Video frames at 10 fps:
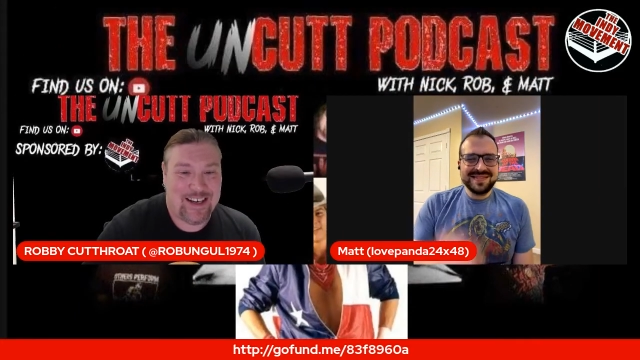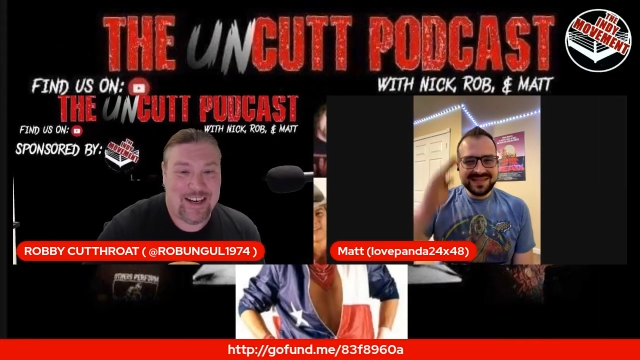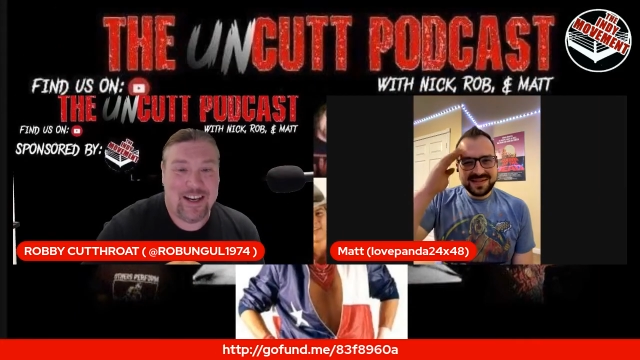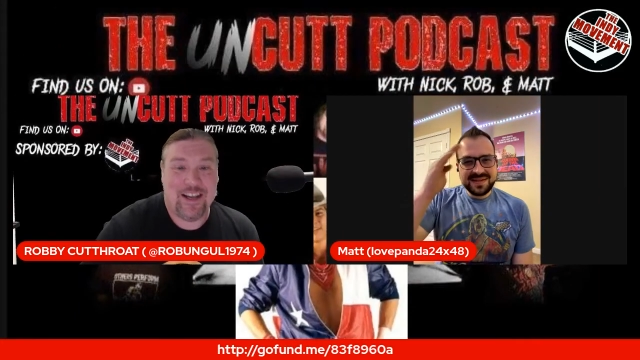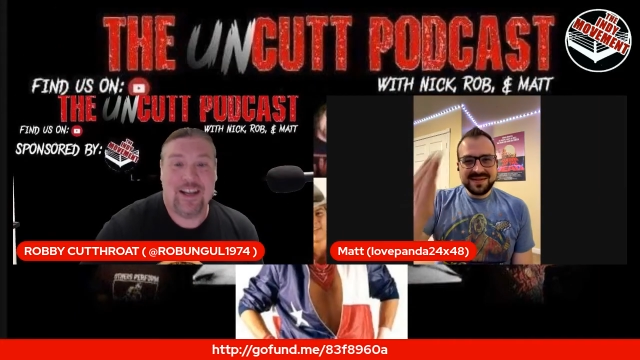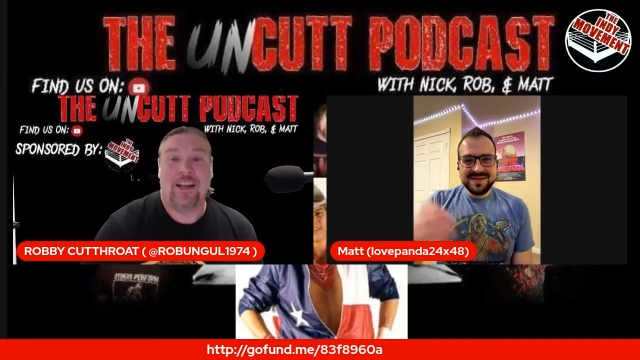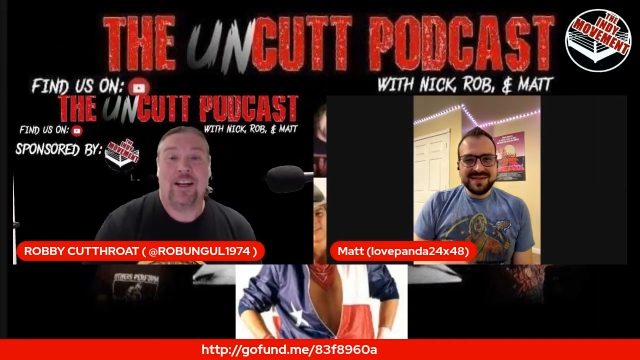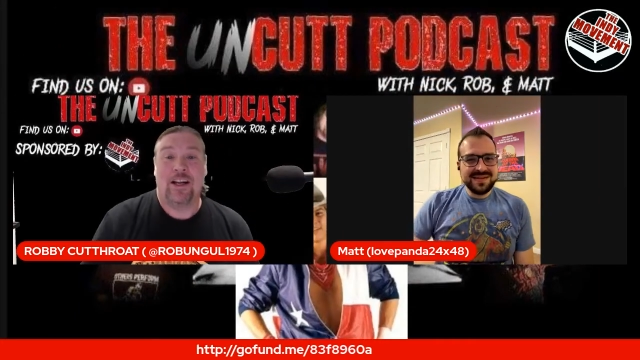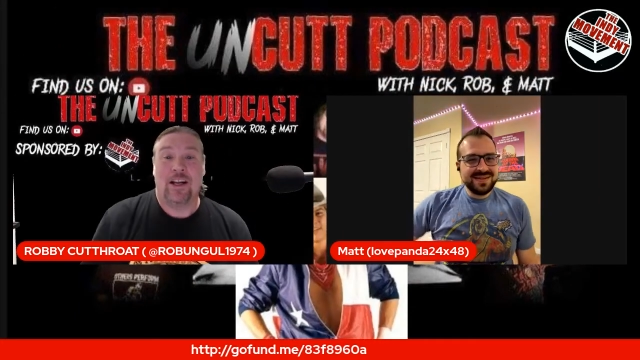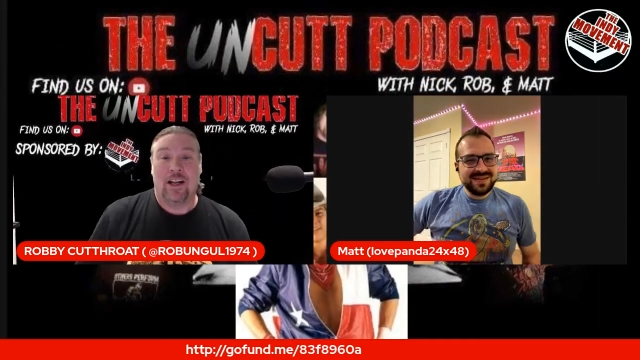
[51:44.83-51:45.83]

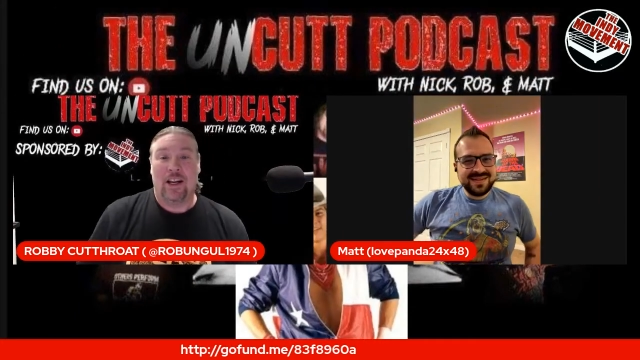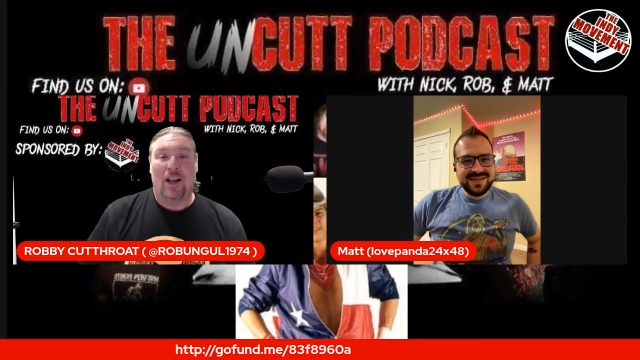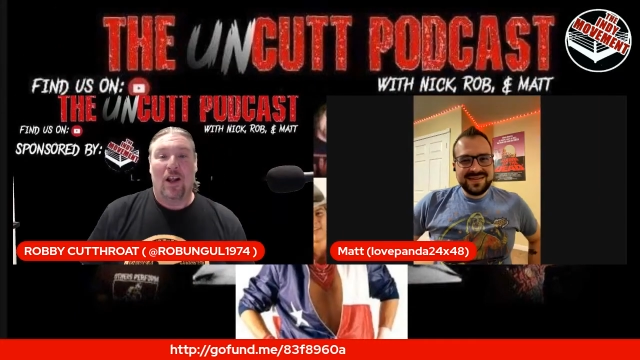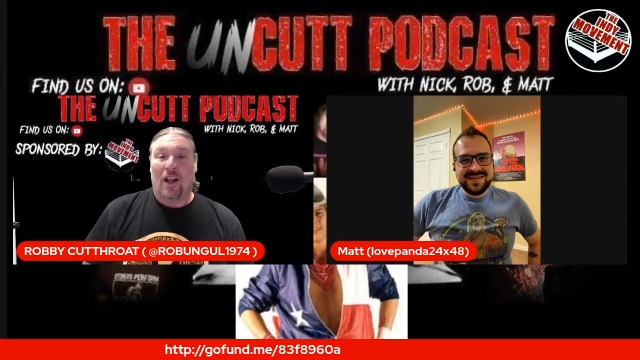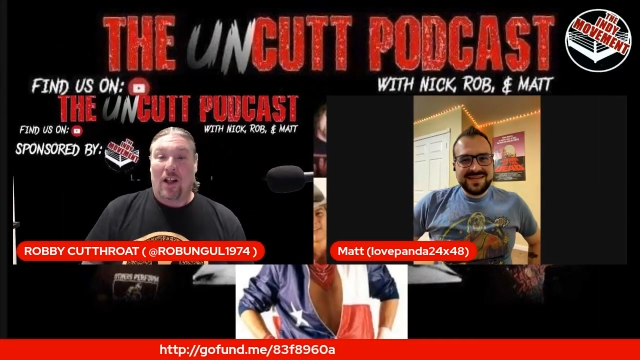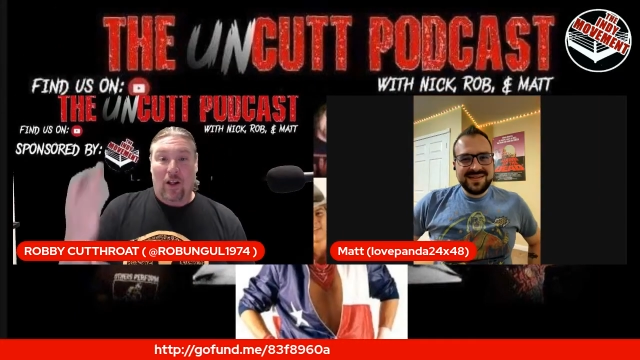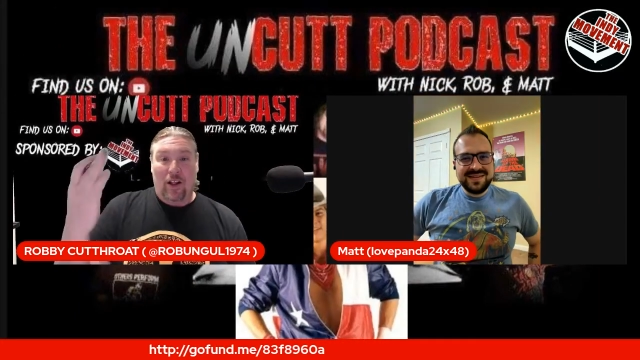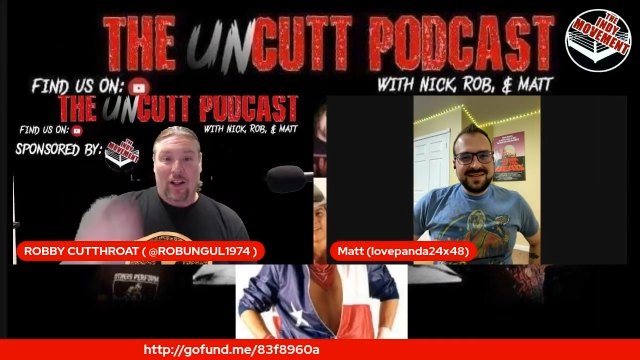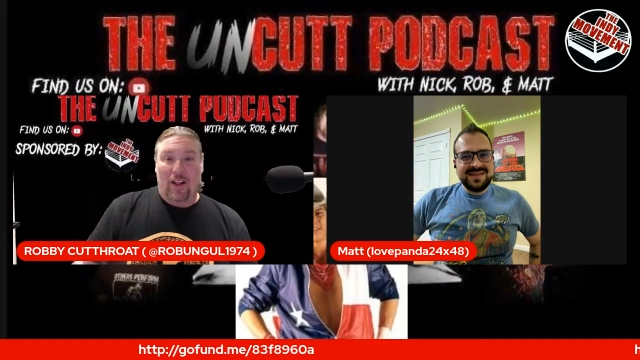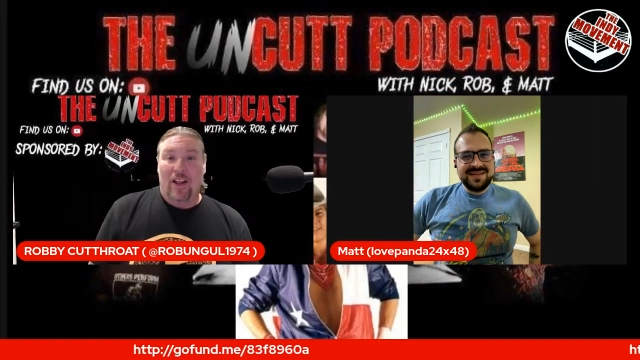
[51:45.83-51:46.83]

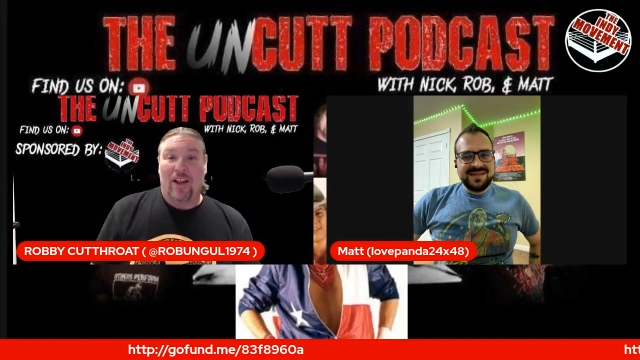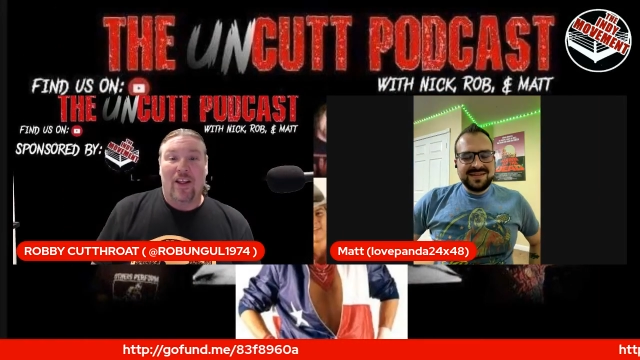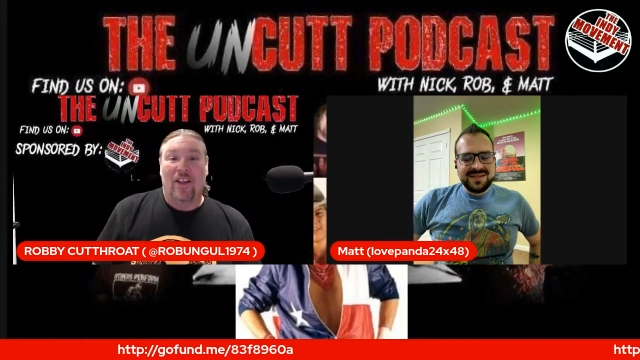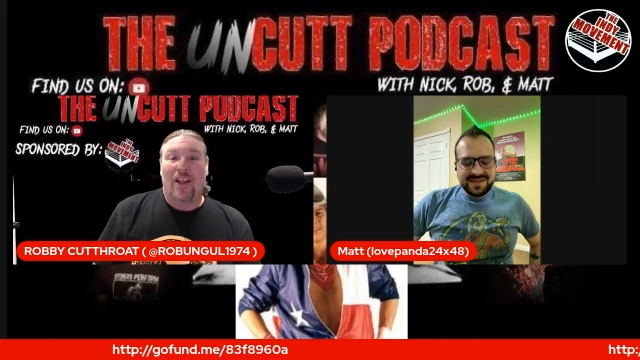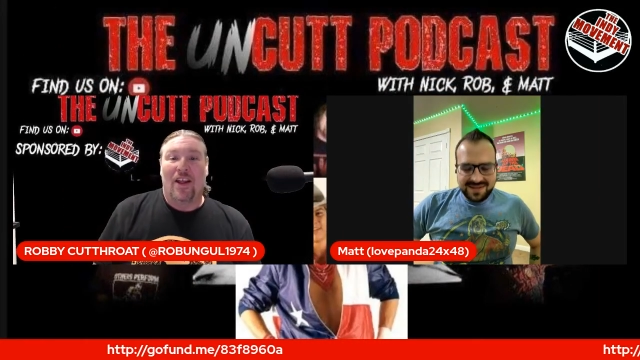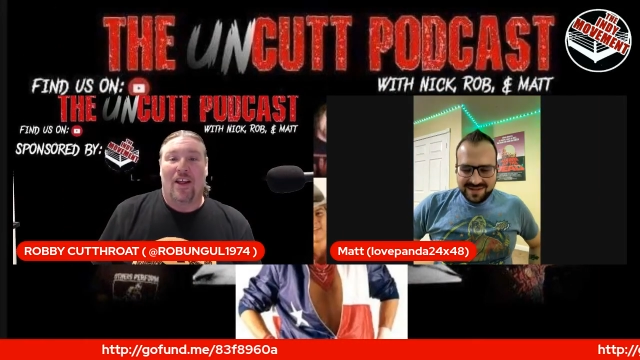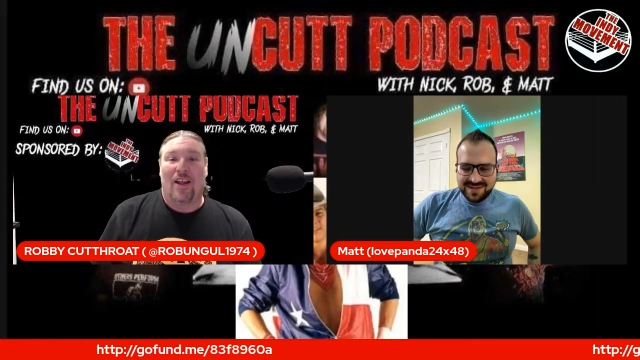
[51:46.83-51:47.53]
[no speech]